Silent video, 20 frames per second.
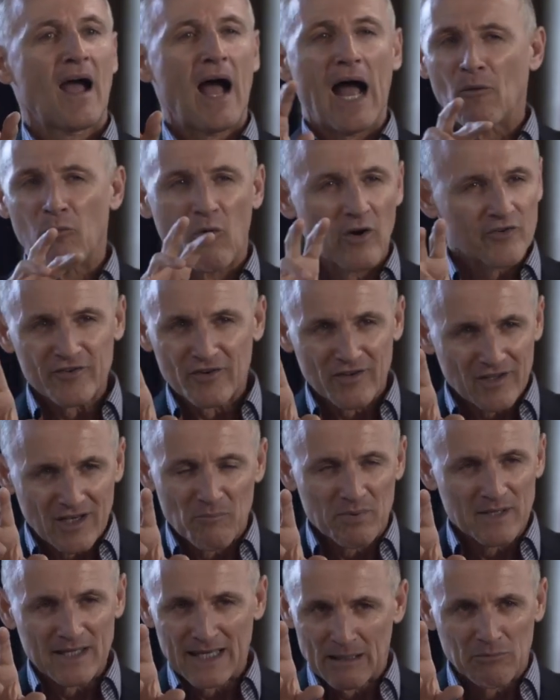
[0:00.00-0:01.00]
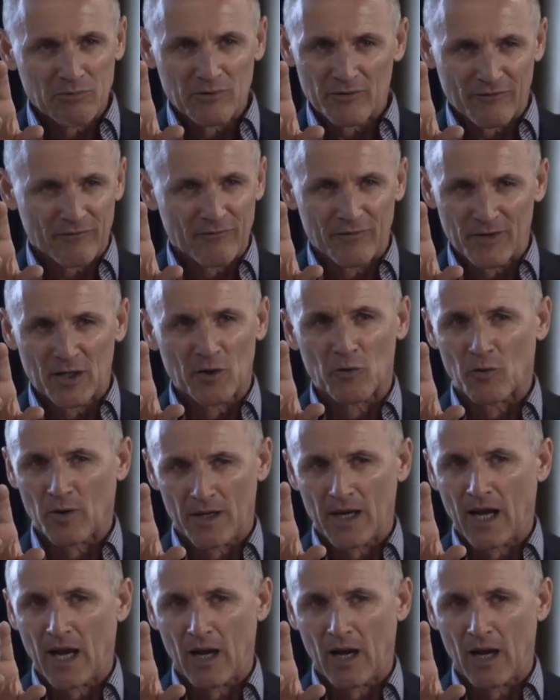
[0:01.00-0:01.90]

I wasn't going to be able to figure it